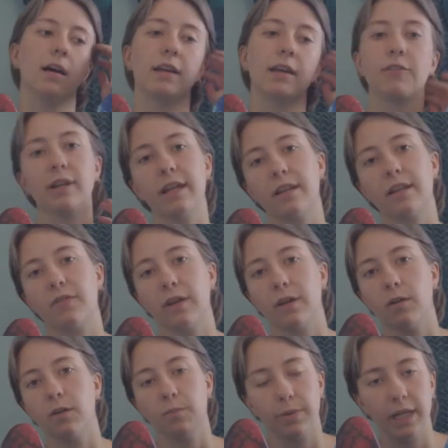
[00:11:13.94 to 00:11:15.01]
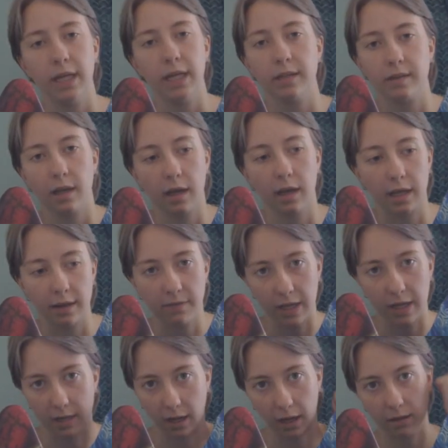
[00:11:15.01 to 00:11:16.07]
if you like this video, please give
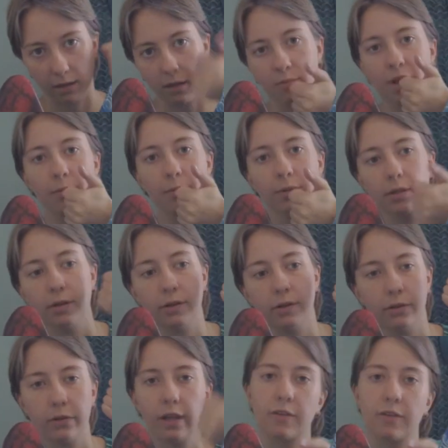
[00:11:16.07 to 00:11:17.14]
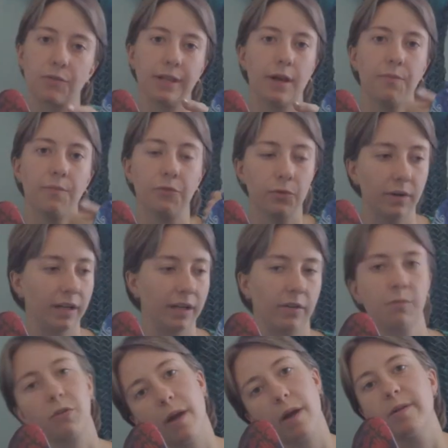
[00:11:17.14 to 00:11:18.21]
it a thumbs up because that's really helpful, and
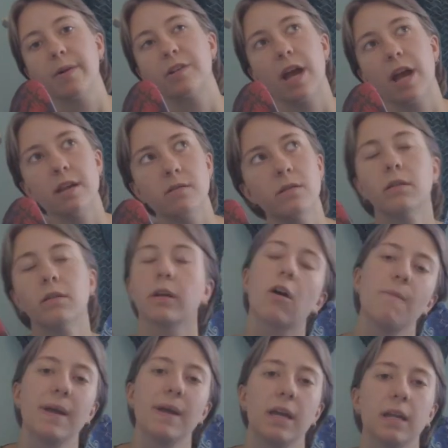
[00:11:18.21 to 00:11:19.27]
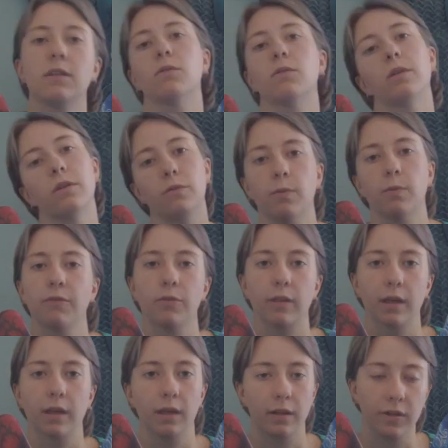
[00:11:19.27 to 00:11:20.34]
subscribe to my channel and comment, do all those wonderful
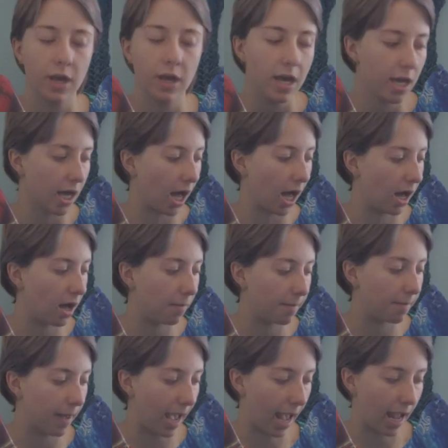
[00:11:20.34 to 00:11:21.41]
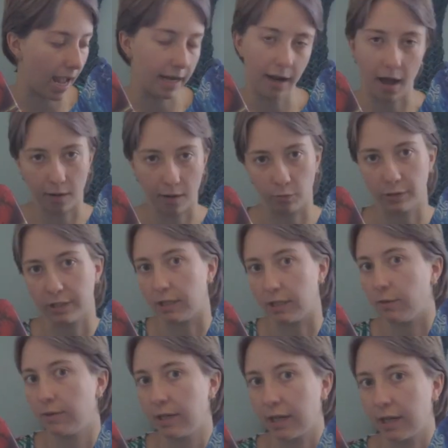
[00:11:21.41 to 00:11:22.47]
things. And I will see
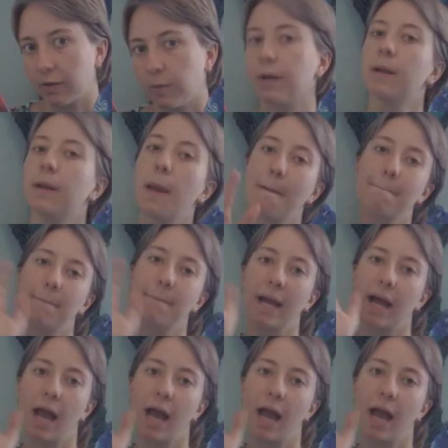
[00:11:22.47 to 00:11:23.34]
you in the next one. Bye